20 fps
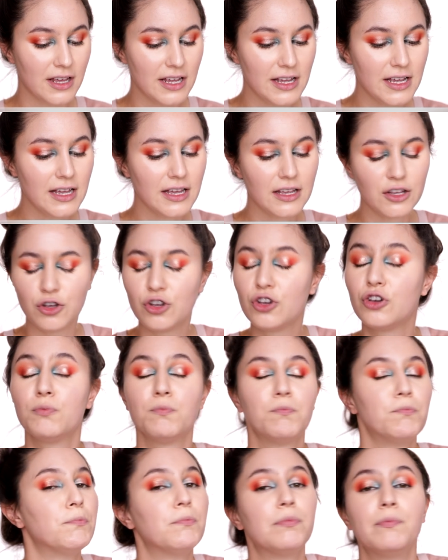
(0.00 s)
you
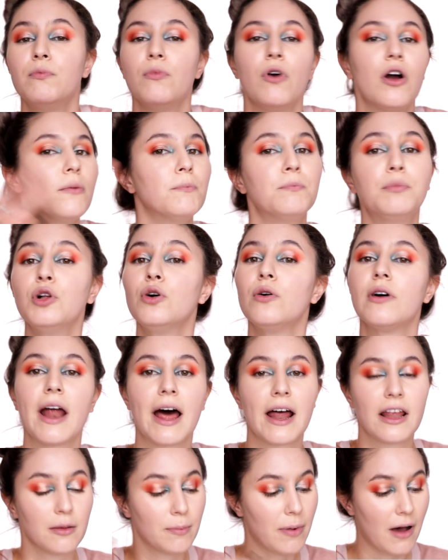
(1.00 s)
blew it
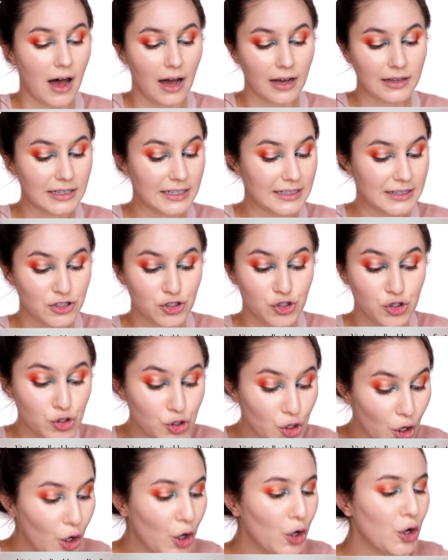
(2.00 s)
out of the park. Like,
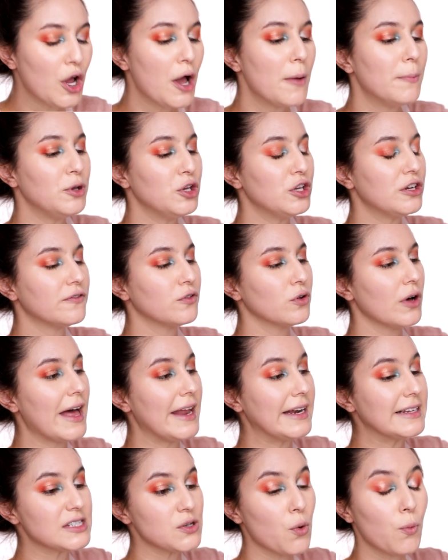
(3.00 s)
so beautiful,
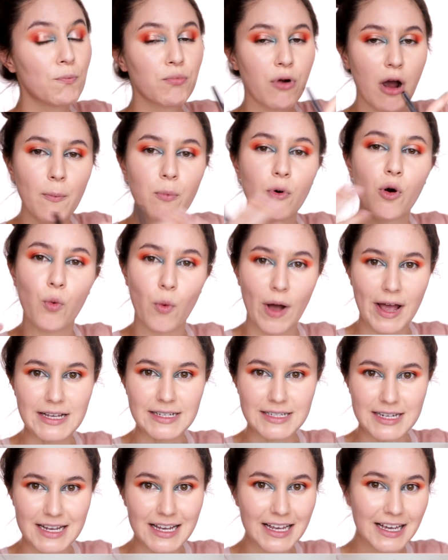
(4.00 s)
and it's proper
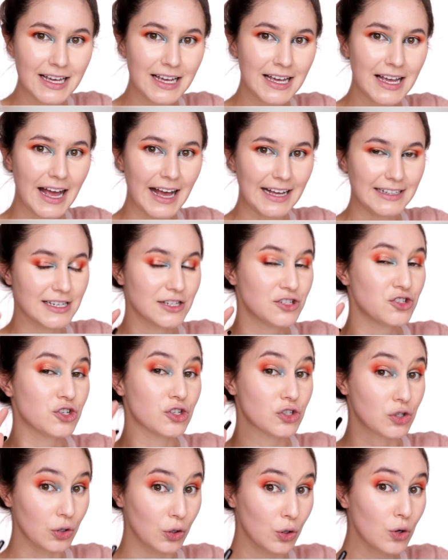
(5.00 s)
weighty. It doesn't
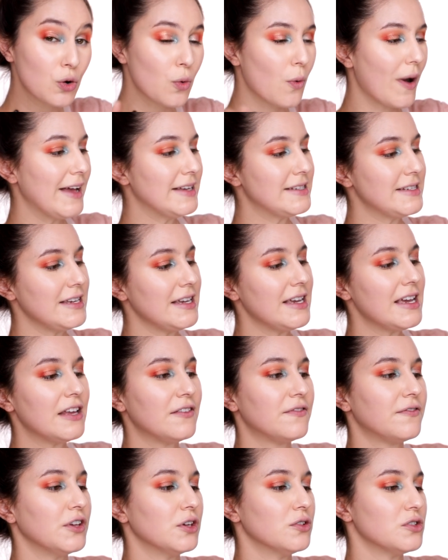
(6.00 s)
just look weighty,
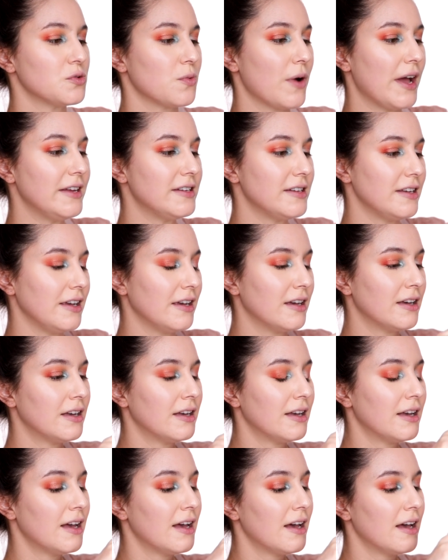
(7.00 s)
it feels weighty.
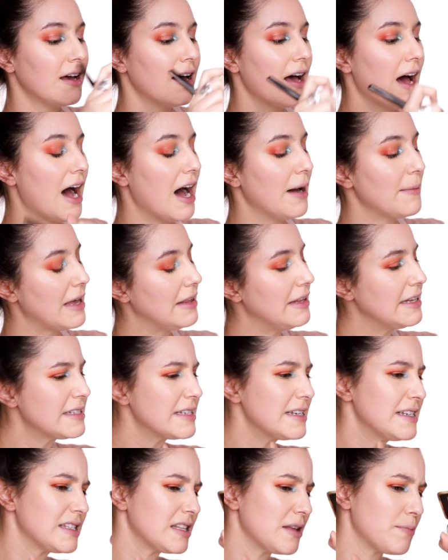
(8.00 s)
And
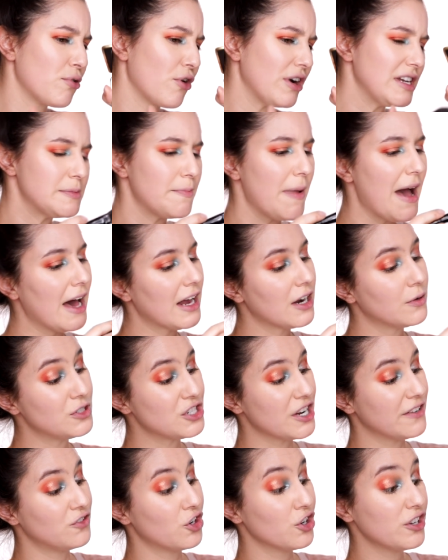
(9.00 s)
this is the pressed powder,
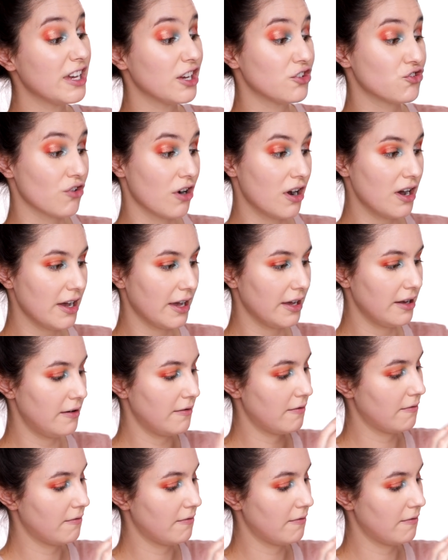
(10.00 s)
which I've not yet tried.